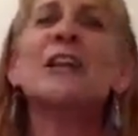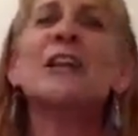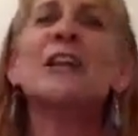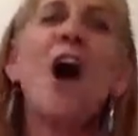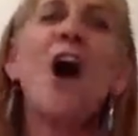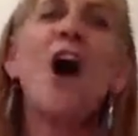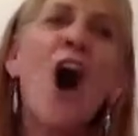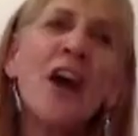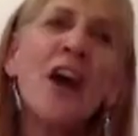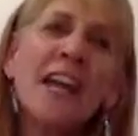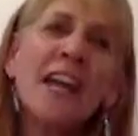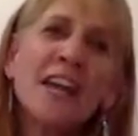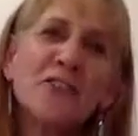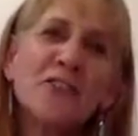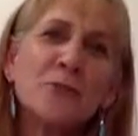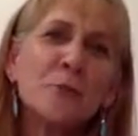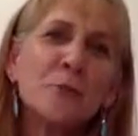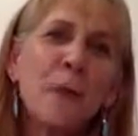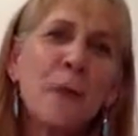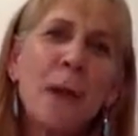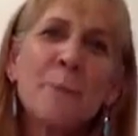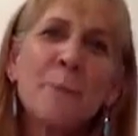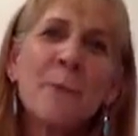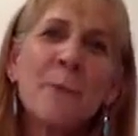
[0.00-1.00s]
Long
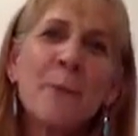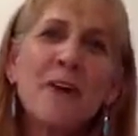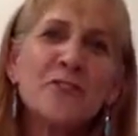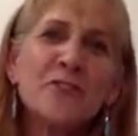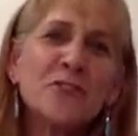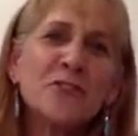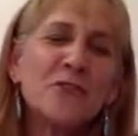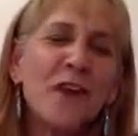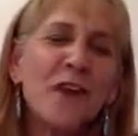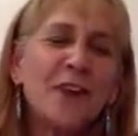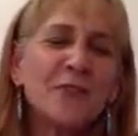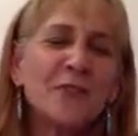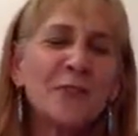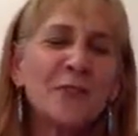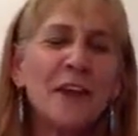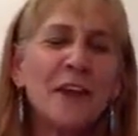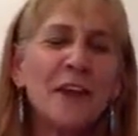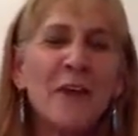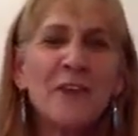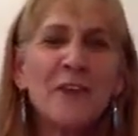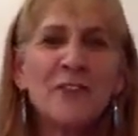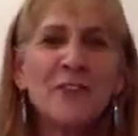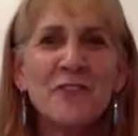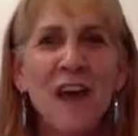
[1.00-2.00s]
history. My best friend, when
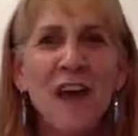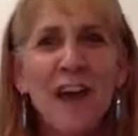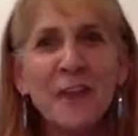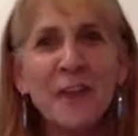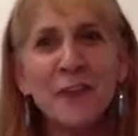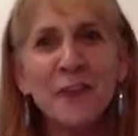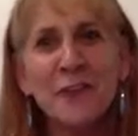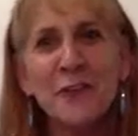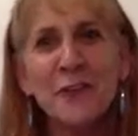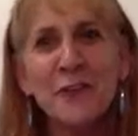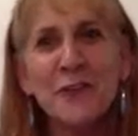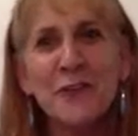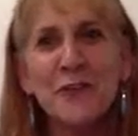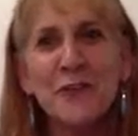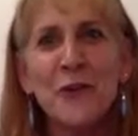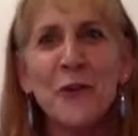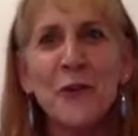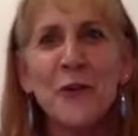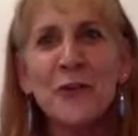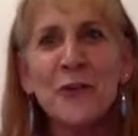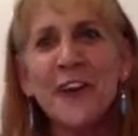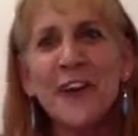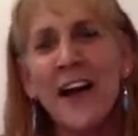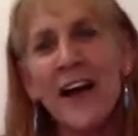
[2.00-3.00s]
I was 5 years
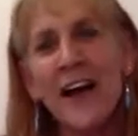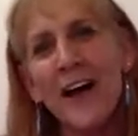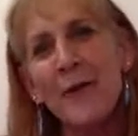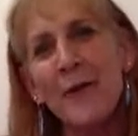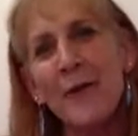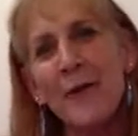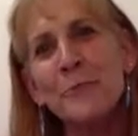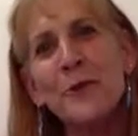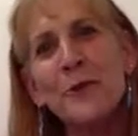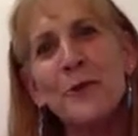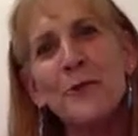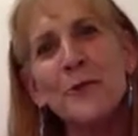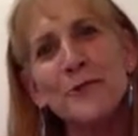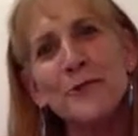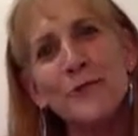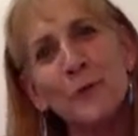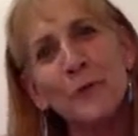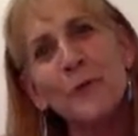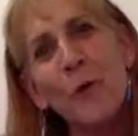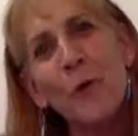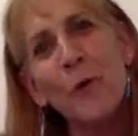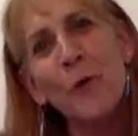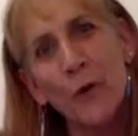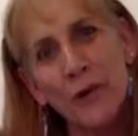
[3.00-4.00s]
old, moved
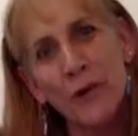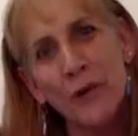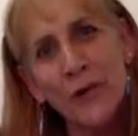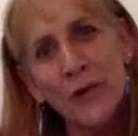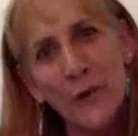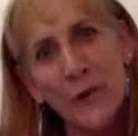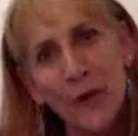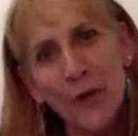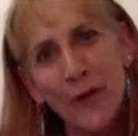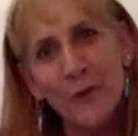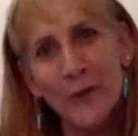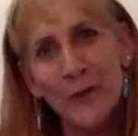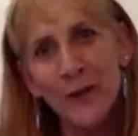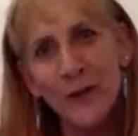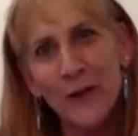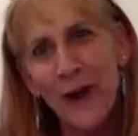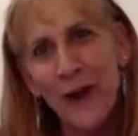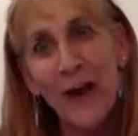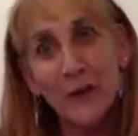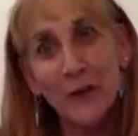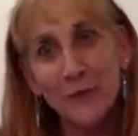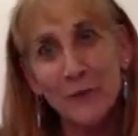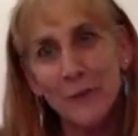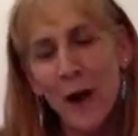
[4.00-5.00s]
from Corning, New York,
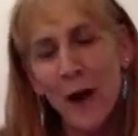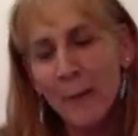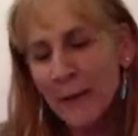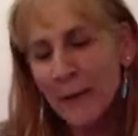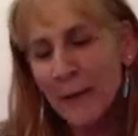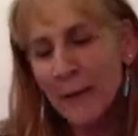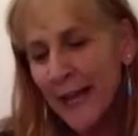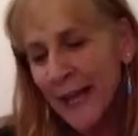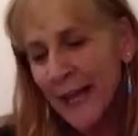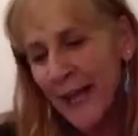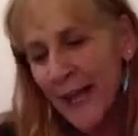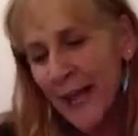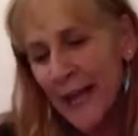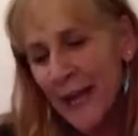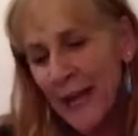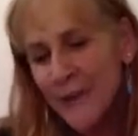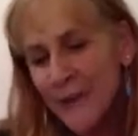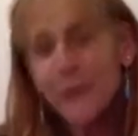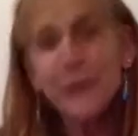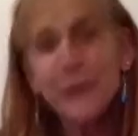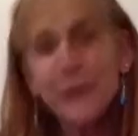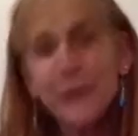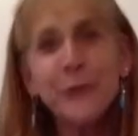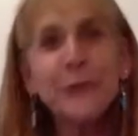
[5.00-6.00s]
where I grew up,
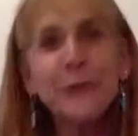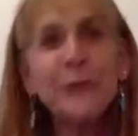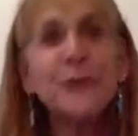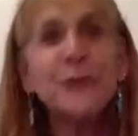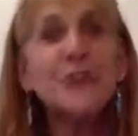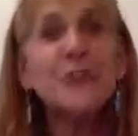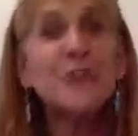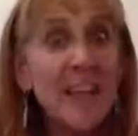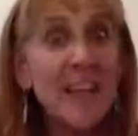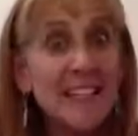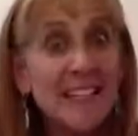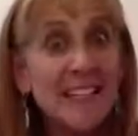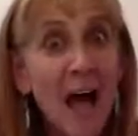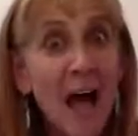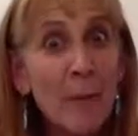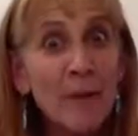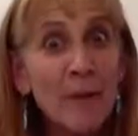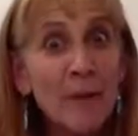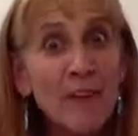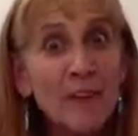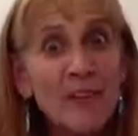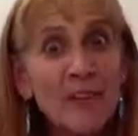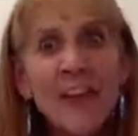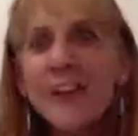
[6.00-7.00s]
to St.
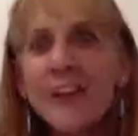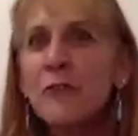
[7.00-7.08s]
Thomas.